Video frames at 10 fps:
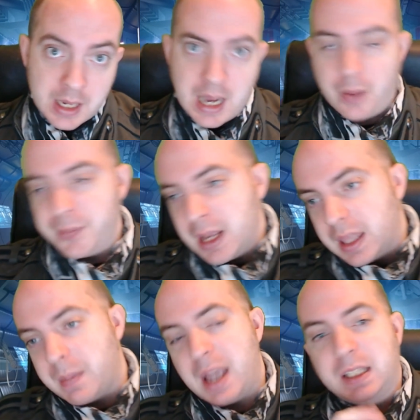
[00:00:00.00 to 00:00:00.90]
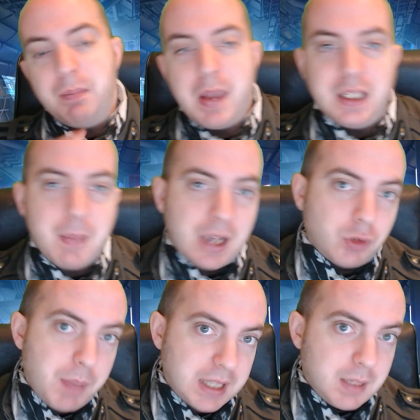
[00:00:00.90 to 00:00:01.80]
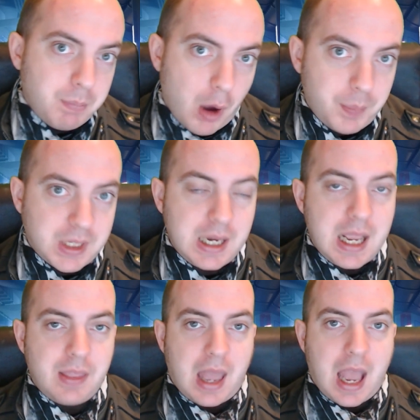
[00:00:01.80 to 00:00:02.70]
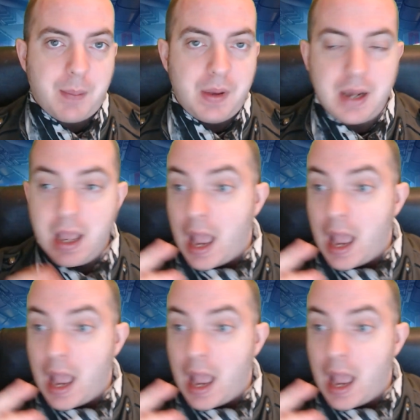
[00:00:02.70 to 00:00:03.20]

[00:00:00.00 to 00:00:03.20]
Now, there may be some extra bits and bobs in here that happen,